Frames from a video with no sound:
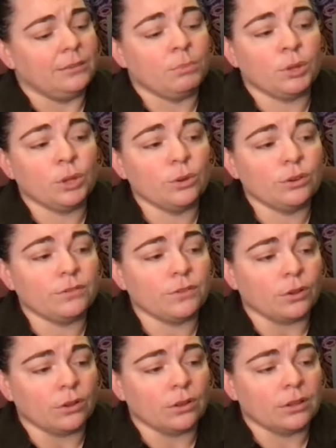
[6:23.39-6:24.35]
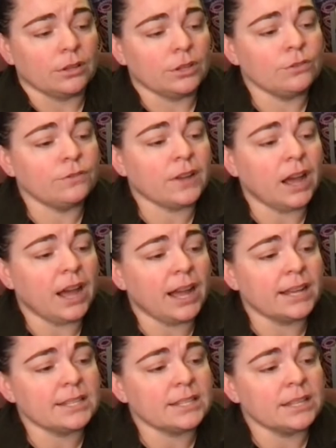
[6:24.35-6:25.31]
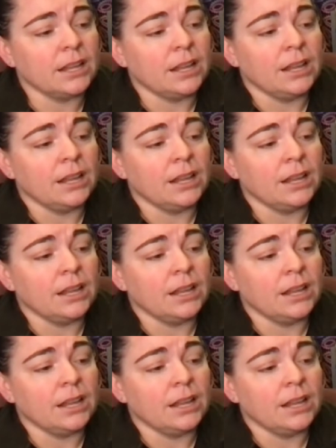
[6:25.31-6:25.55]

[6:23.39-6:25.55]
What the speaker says: Beautiful. You've got